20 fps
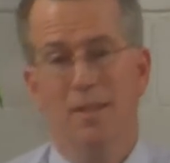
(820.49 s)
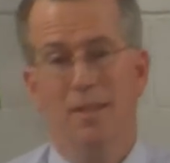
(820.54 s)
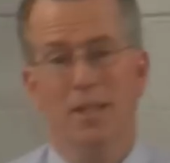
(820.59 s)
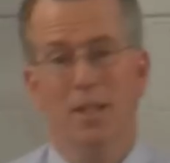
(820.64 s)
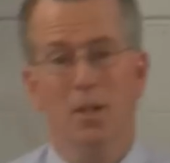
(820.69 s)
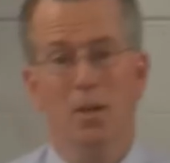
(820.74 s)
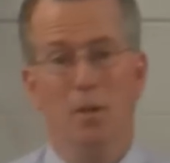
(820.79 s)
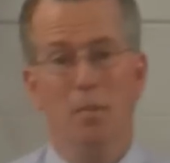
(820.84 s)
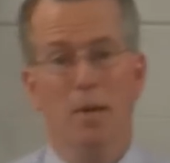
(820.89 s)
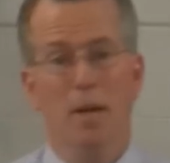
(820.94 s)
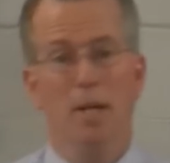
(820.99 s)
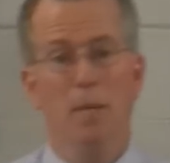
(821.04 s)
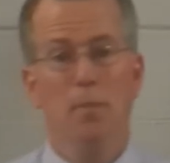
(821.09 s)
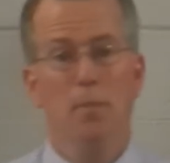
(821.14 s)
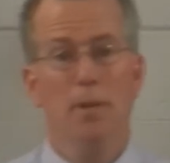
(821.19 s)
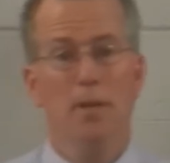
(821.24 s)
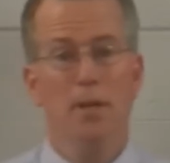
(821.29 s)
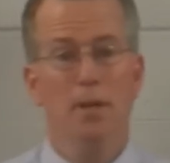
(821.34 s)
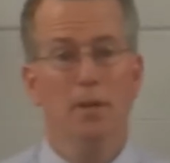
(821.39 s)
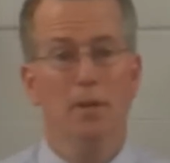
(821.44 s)
You know, that might
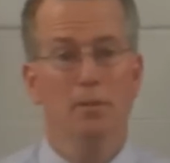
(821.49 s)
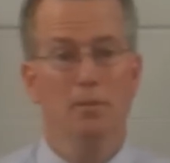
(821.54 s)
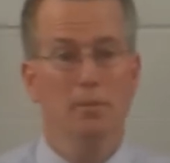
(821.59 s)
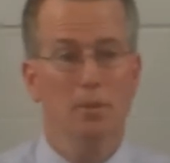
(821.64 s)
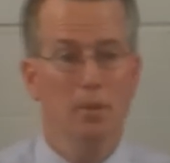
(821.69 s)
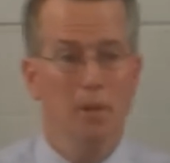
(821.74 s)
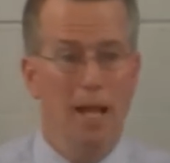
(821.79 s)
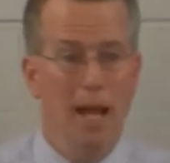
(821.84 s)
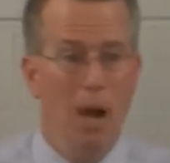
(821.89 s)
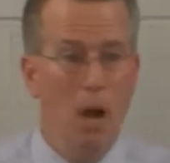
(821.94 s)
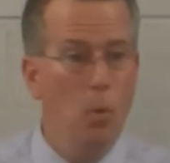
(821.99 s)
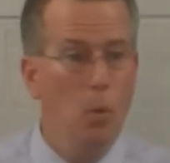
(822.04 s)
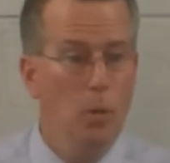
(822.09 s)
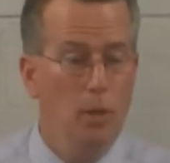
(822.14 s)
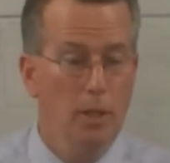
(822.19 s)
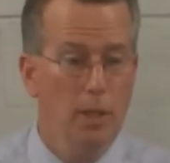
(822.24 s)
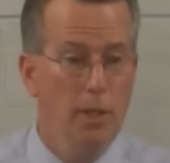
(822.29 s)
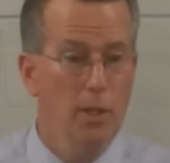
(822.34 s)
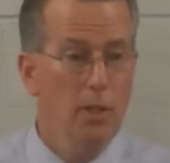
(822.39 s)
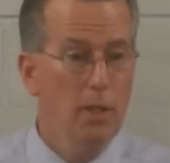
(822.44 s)
appear
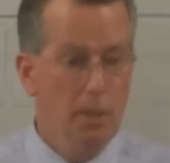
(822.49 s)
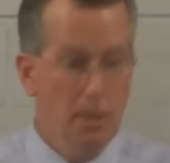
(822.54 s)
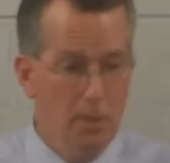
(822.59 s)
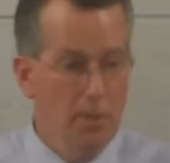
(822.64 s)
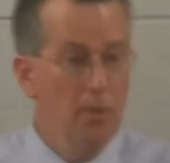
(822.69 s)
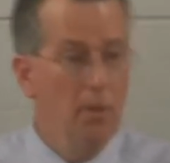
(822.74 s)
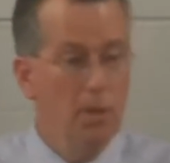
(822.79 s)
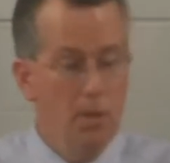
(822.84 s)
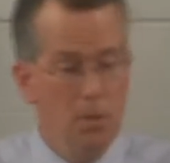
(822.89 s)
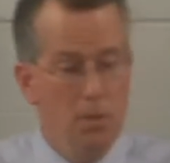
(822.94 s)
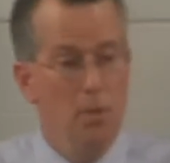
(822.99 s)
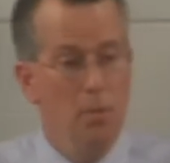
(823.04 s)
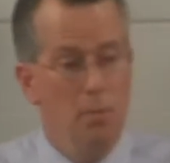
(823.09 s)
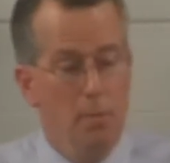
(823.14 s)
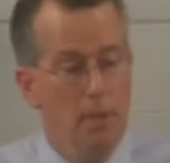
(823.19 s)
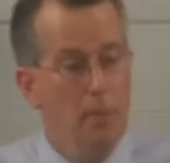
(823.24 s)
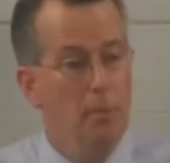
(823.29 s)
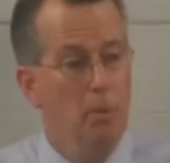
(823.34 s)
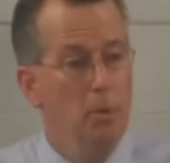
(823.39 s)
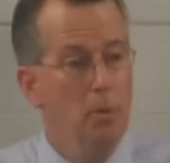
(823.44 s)
outwardly good, and there are some
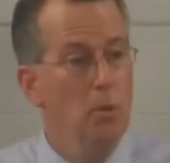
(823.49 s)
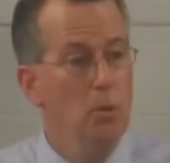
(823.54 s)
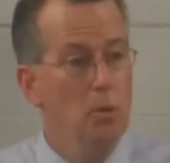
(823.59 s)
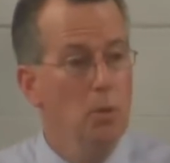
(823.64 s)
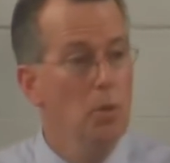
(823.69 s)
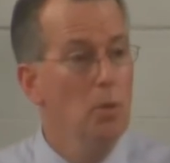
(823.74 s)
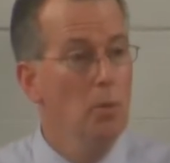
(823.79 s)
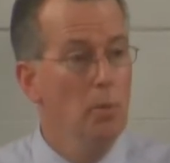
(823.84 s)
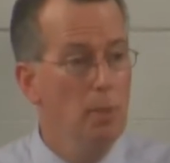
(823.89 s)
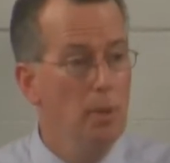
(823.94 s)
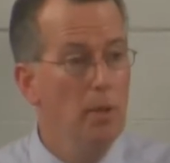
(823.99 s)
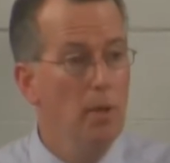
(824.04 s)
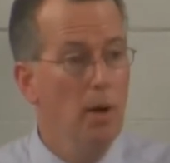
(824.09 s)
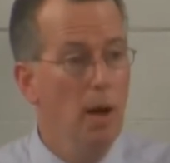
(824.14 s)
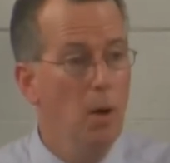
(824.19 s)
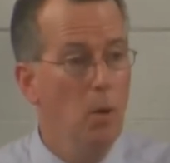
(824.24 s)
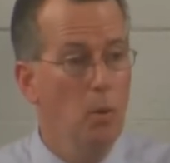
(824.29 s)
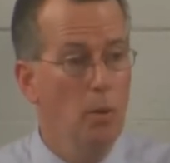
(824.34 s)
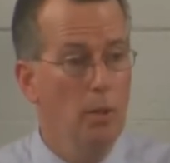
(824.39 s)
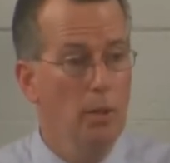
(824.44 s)
people who do appear
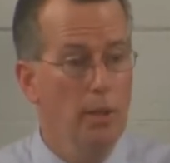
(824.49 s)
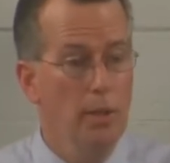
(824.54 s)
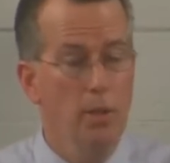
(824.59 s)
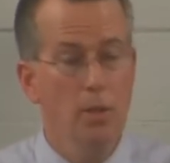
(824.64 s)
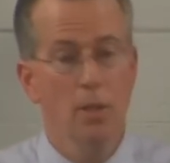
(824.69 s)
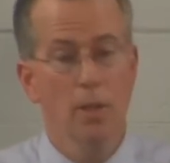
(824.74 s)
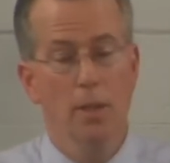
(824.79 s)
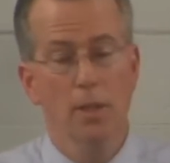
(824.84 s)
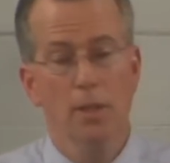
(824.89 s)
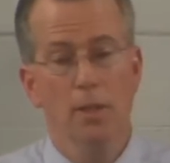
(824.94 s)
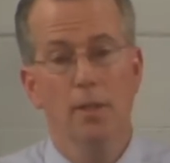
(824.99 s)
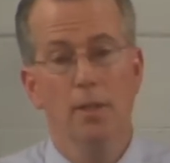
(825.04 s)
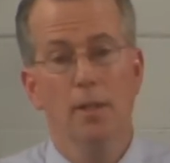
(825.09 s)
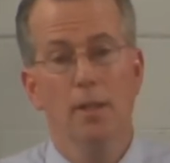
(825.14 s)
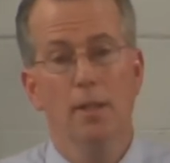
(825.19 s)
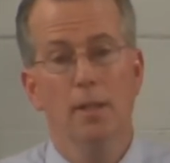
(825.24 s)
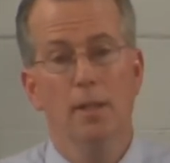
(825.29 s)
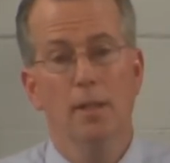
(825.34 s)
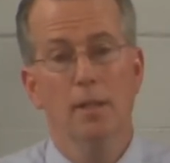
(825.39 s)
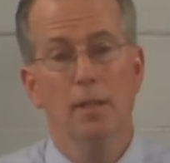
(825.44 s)
outwardly good,
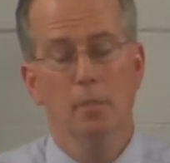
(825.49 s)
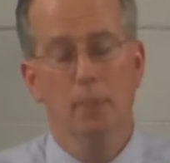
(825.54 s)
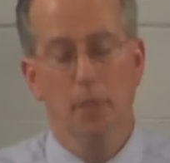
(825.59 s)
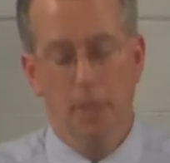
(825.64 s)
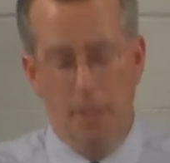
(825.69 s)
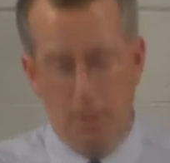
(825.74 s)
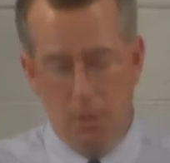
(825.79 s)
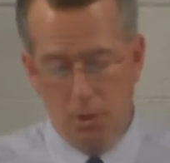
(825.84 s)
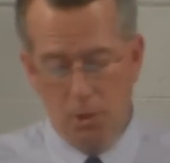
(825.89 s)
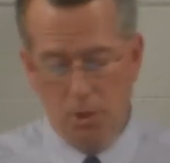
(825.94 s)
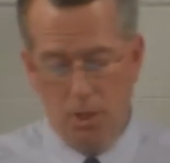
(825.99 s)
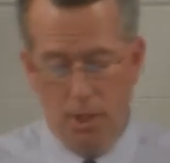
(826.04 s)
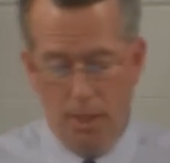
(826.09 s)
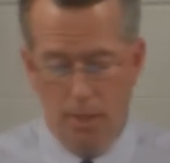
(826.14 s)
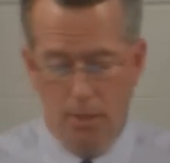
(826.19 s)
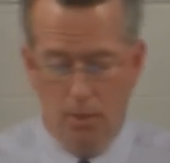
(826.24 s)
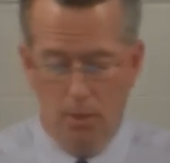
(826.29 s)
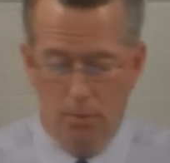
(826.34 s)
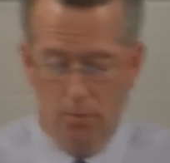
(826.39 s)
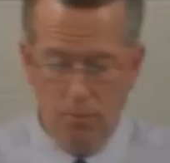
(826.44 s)
but
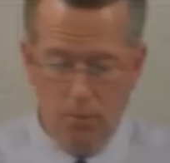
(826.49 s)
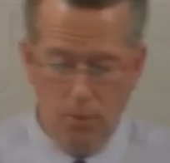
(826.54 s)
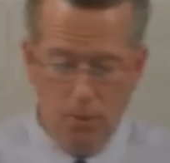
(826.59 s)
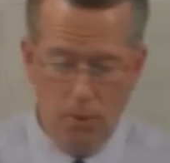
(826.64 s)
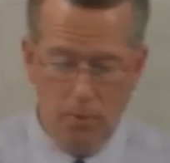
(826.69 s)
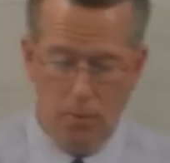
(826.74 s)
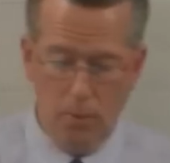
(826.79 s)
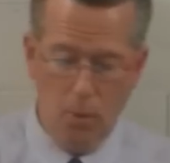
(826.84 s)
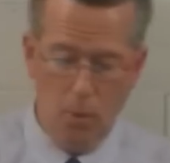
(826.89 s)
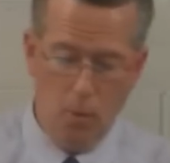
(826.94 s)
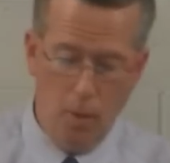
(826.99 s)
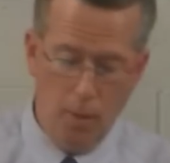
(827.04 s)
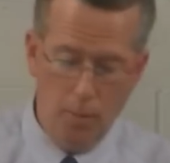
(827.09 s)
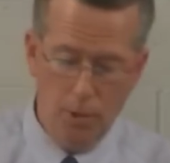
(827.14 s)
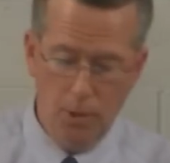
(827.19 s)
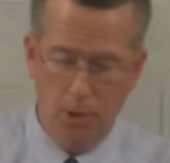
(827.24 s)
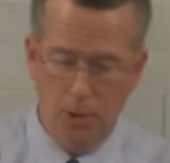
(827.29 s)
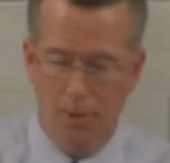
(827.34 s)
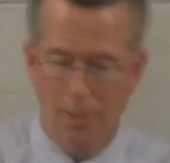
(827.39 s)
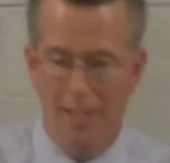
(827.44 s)
inside are full of
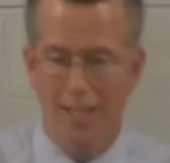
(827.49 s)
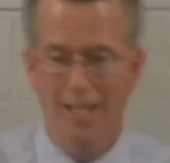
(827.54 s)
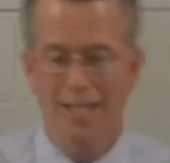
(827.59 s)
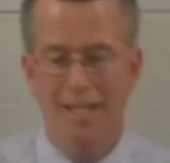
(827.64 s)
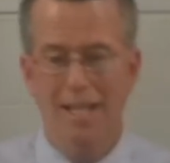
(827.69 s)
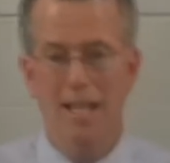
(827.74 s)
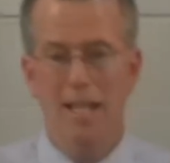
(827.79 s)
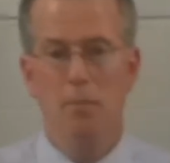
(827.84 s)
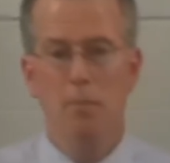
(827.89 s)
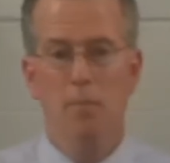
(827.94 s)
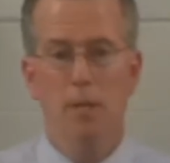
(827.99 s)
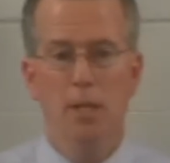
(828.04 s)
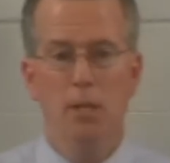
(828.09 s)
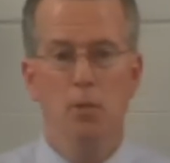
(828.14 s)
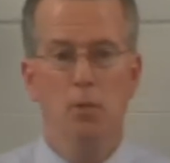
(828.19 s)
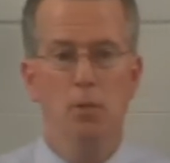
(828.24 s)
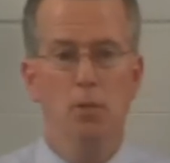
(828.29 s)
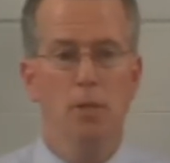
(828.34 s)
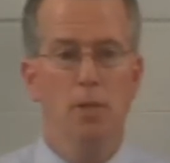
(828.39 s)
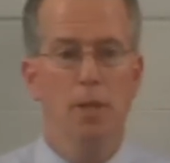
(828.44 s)
corruption and dead
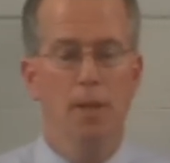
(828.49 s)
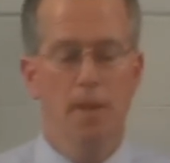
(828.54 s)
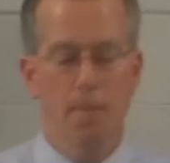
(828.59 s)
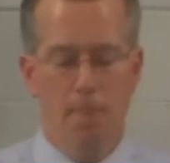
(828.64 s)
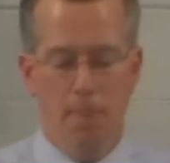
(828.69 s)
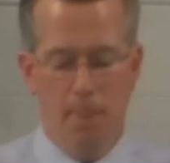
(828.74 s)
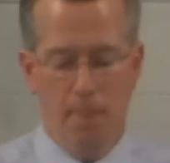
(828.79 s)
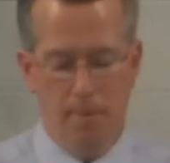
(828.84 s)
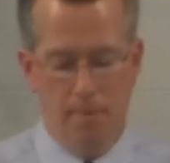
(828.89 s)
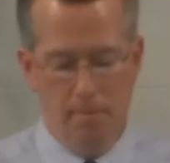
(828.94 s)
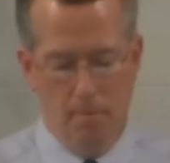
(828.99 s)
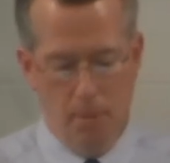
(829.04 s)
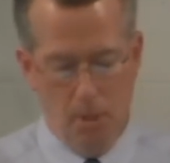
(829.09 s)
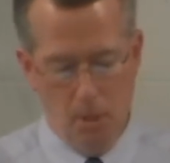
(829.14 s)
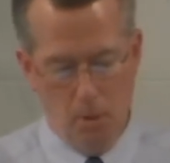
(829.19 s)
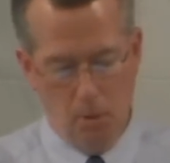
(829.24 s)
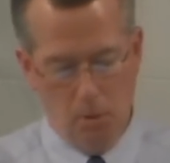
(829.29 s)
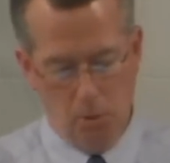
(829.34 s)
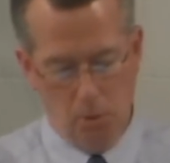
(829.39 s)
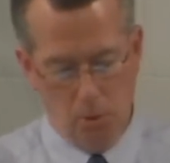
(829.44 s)
men's
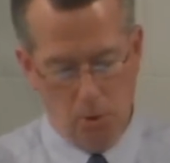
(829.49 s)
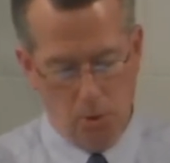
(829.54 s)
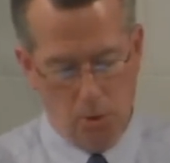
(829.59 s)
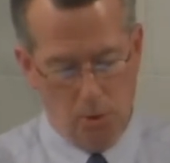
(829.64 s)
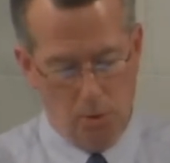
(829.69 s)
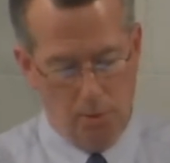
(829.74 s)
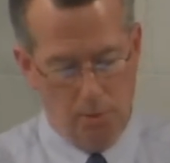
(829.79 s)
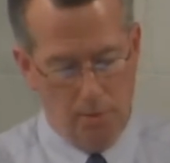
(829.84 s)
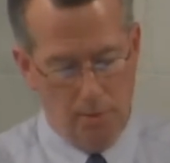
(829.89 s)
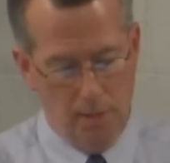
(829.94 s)
bones.